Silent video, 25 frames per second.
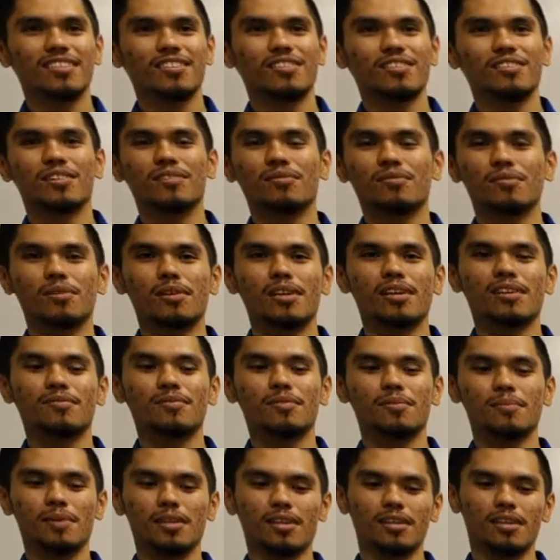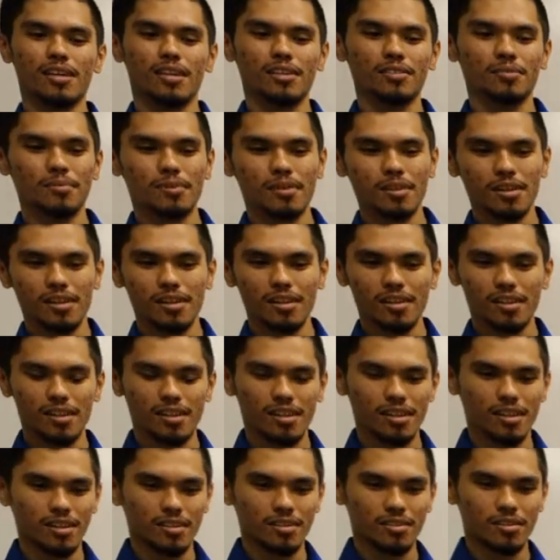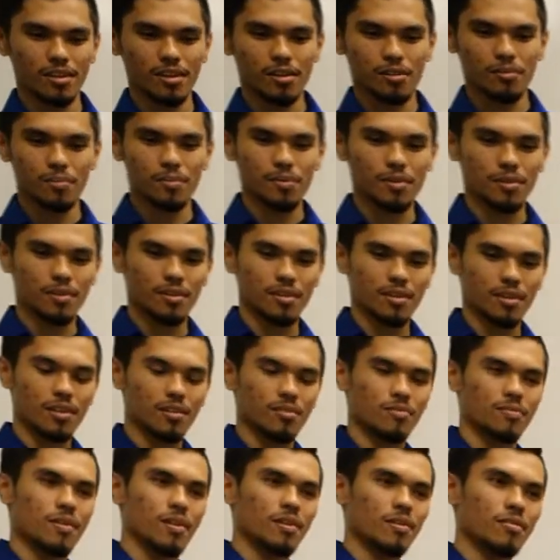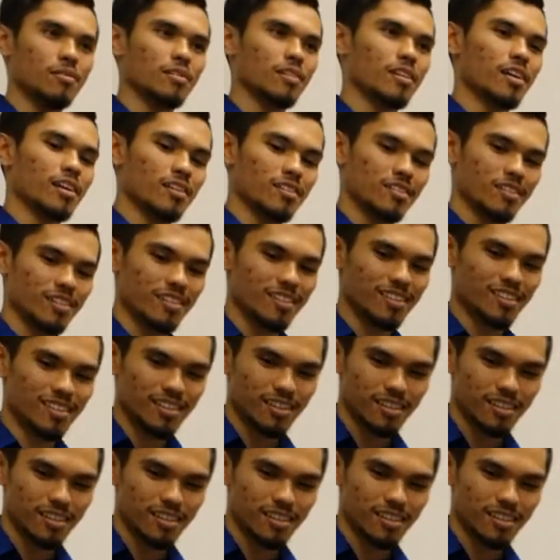You have to be an expert at it, and it's therapeutic and it's very relaxing.